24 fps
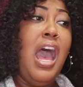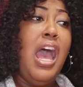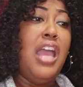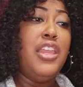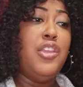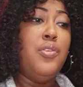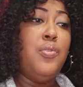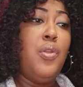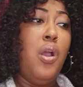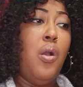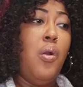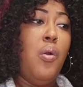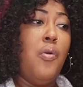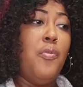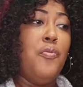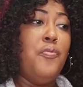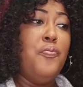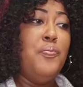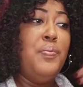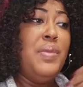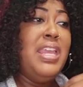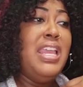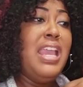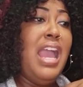
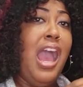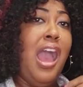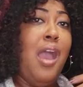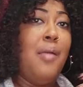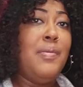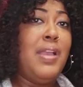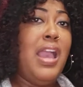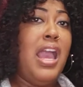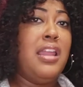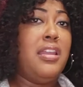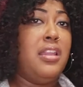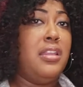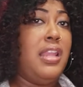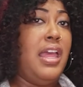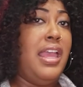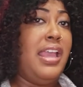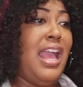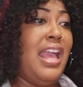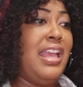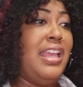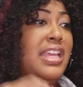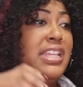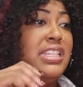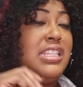me, I'm kind of like,
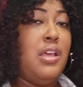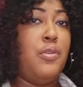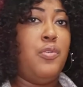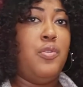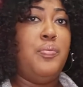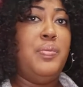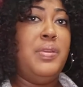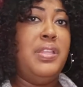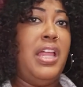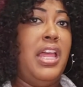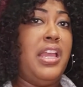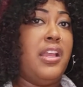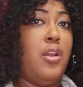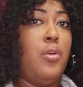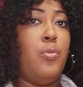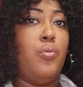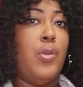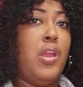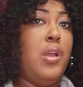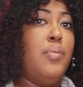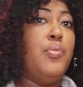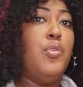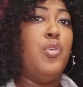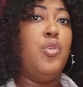I guess I would be like a
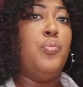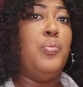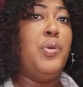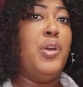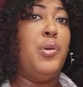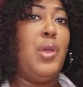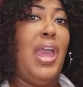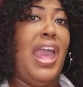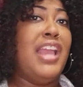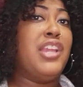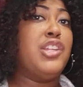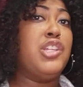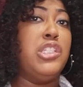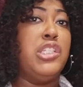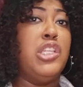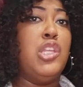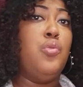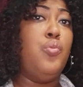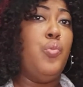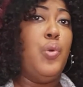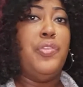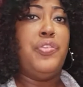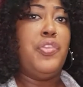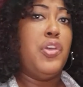rebel, but actually
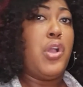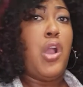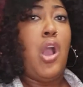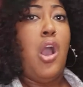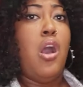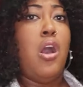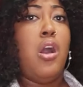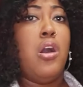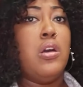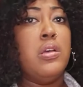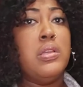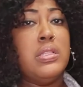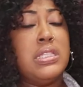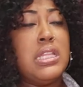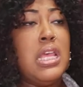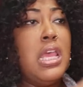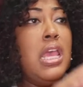with a cause,